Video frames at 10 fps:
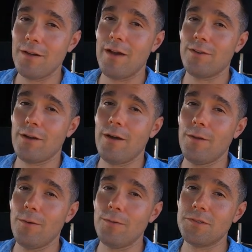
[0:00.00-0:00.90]

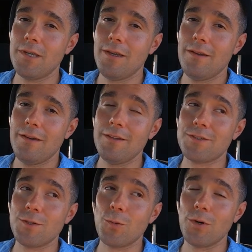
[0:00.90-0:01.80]
avocados, and they
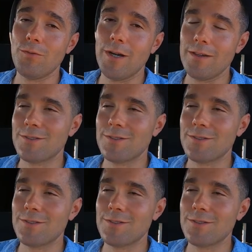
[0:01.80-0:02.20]
still weren't ready.